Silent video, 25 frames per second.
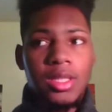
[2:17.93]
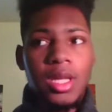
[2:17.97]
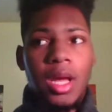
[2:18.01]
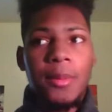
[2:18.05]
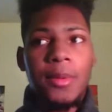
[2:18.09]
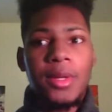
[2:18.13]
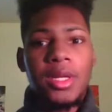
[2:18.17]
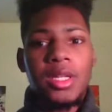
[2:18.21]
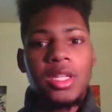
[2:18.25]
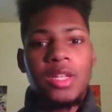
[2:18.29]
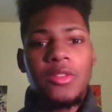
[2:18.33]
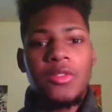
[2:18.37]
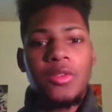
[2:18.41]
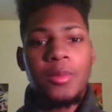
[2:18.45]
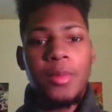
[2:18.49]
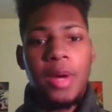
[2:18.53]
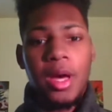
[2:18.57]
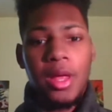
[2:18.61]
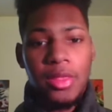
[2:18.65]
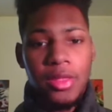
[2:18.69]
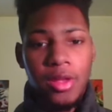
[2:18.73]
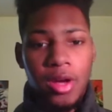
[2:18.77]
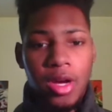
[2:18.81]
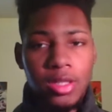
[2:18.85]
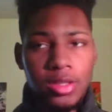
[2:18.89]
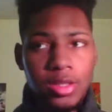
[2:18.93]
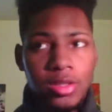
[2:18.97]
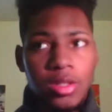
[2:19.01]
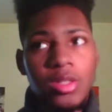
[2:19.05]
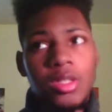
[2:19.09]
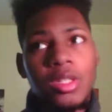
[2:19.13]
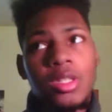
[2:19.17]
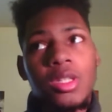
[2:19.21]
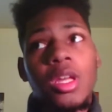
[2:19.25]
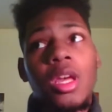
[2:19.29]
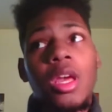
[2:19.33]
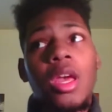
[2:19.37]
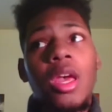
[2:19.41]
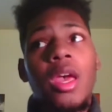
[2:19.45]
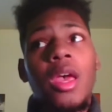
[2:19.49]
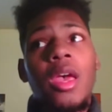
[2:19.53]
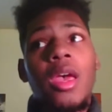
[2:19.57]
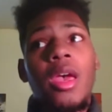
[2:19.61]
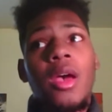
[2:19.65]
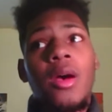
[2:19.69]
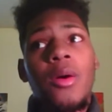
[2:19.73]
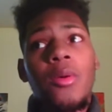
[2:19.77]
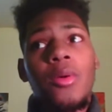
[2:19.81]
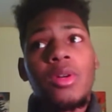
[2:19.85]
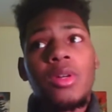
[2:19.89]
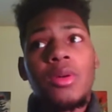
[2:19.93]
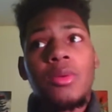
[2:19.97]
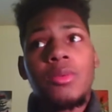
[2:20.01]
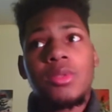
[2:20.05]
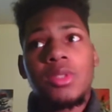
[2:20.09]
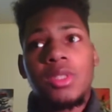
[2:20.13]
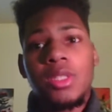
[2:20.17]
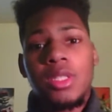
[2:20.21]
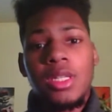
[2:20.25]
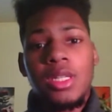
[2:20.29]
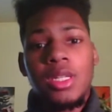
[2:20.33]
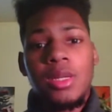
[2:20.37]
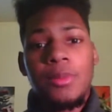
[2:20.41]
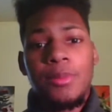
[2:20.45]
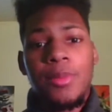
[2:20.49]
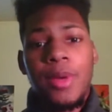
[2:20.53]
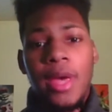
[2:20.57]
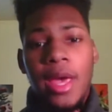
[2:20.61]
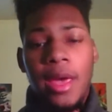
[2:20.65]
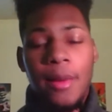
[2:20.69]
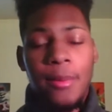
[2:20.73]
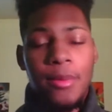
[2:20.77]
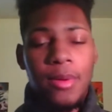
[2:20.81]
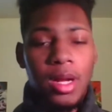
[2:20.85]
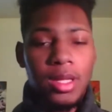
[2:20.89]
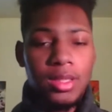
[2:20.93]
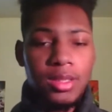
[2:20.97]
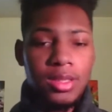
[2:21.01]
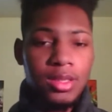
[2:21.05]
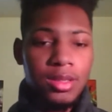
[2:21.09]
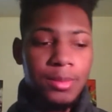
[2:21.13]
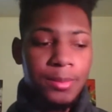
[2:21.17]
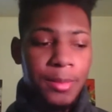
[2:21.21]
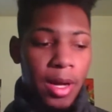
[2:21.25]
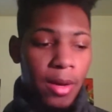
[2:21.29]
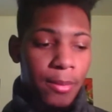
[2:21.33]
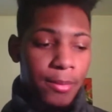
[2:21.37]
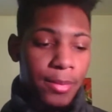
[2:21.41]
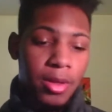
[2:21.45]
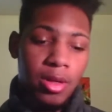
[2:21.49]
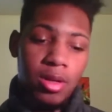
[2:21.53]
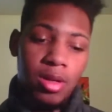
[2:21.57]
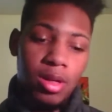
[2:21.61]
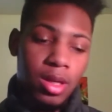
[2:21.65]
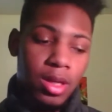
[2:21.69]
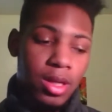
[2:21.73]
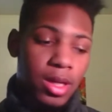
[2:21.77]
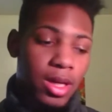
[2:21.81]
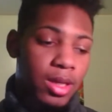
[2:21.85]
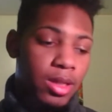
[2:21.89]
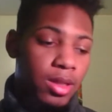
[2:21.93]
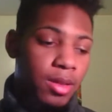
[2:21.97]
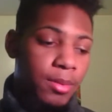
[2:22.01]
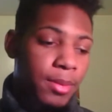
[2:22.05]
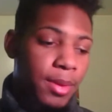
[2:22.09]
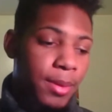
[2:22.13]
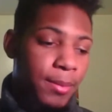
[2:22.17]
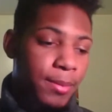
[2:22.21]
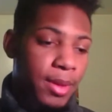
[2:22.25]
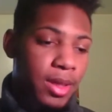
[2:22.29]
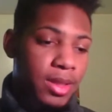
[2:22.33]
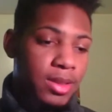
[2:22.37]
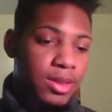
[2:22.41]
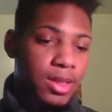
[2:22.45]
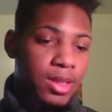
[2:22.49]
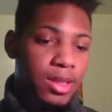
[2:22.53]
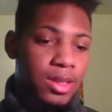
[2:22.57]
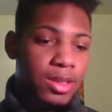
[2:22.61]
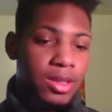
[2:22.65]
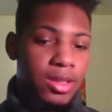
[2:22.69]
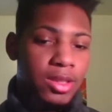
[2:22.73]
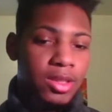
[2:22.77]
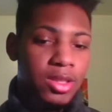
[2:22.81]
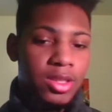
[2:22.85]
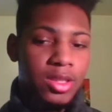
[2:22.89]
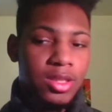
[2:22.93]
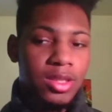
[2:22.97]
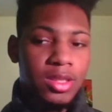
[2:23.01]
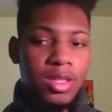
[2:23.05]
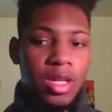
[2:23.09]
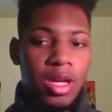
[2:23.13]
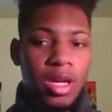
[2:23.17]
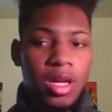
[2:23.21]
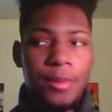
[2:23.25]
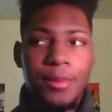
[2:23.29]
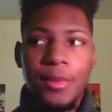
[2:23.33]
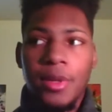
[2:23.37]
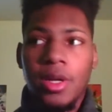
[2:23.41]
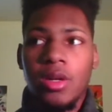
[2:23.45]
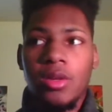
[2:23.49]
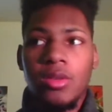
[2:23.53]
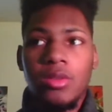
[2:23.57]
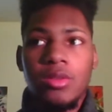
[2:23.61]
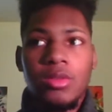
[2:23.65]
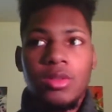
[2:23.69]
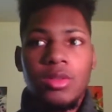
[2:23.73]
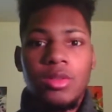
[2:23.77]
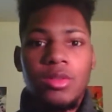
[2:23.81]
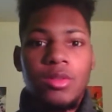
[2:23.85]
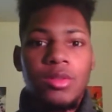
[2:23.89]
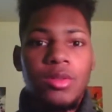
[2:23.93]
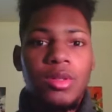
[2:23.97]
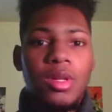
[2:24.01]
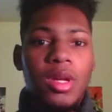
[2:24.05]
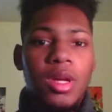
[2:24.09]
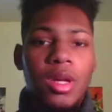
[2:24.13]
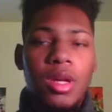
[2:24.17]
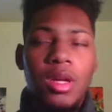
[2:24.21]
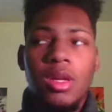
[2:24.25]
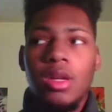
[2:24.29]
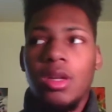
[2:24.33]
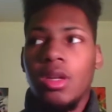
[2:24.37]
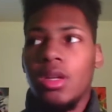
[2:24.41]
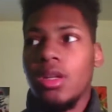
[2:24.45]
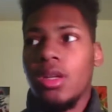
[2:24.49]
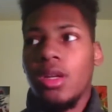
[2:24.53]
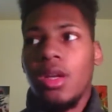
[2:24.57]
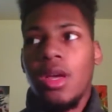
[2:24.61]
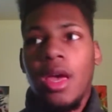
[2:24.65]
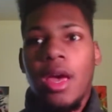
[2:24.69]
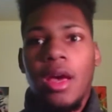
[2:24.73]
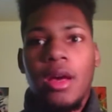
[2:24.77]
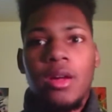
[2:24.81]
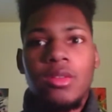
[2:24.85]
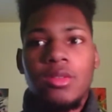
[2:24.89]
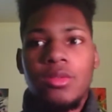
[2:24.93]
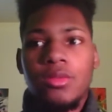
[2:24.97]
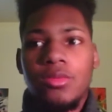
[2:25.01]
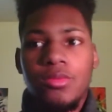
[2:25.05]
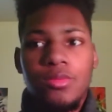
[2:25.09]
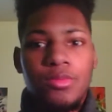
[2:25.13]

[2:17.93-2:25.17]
I'm going to give you my thoughts on it what was the good and bad process about building the Gundam, and basically just talk about you know how